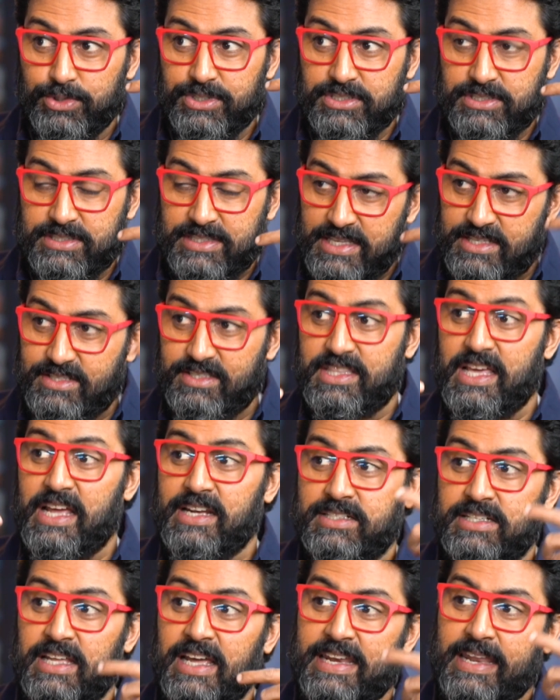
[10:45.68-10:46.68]
So there's
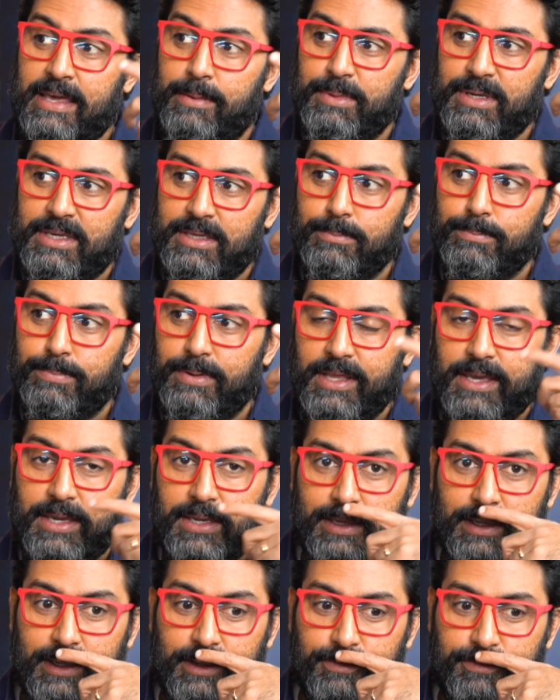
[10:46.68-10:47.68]
that dynamic in
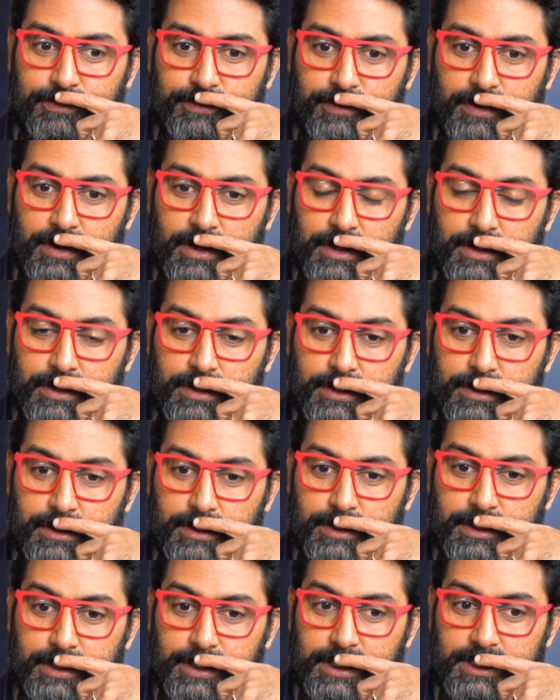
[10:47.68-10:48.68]
play. If
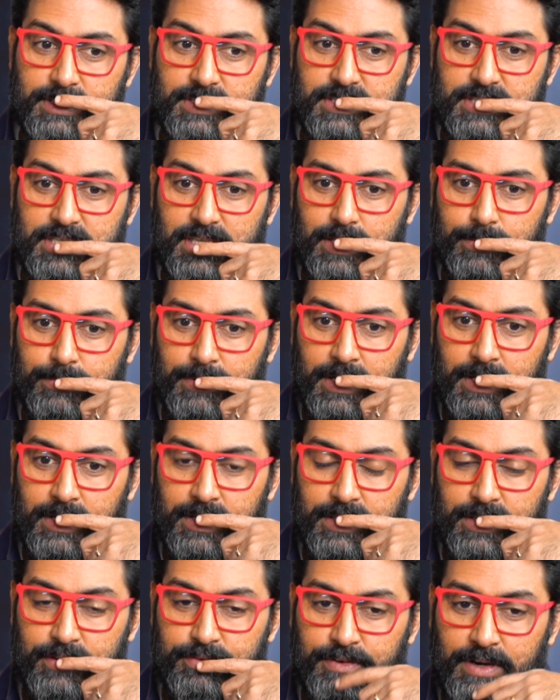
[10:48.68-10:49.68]
in
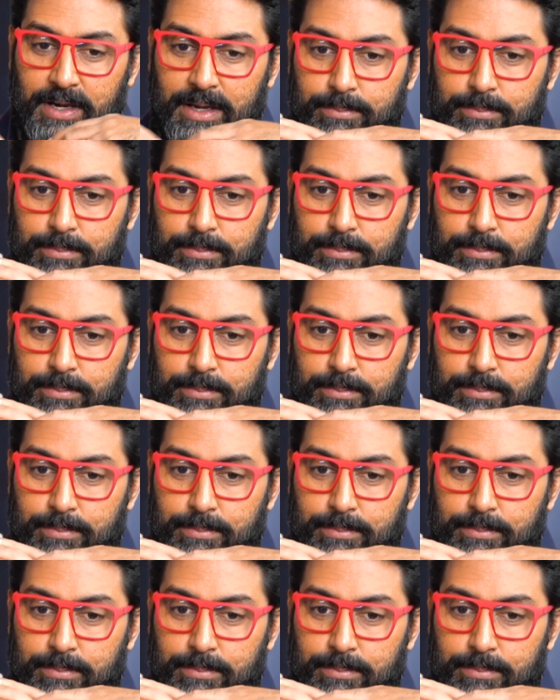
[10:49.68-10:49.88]
cinema,